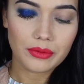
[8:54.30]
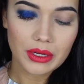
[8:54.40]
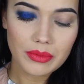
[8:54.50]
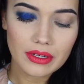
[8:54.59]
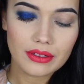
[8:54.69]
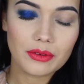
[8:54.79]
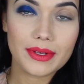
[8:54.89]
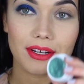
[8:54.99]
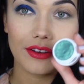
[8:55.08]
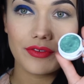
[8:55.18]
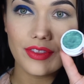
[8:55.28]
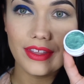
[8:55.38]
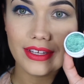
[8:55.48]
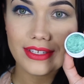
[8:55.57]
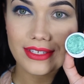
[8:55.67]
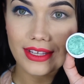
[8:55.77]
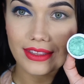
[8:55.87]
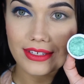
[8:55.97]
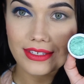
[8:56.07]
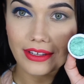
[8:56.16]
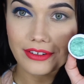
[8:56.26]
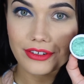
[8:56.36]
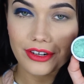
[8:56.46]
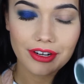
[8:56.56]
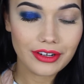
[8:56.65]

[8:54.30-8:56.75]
I want to put a little bit of this in the center.